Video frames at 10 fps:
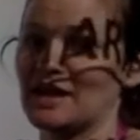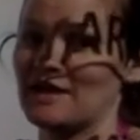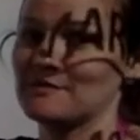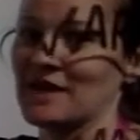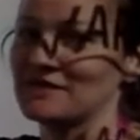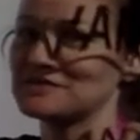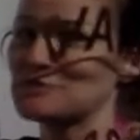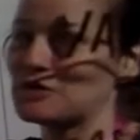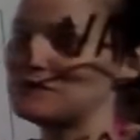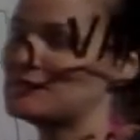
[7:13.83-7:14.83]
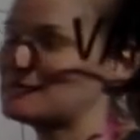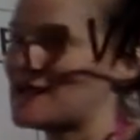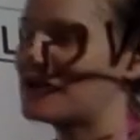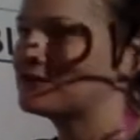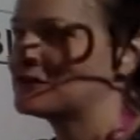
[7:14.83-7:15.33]
at smoking being
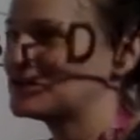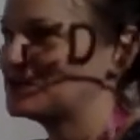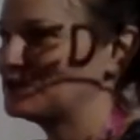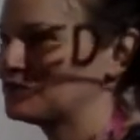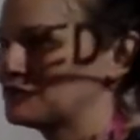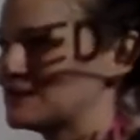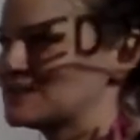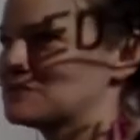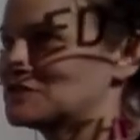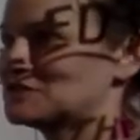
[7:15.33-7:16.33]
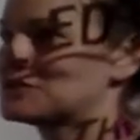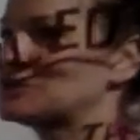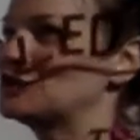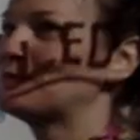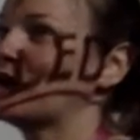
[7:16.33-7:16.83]
bad to you from this research too,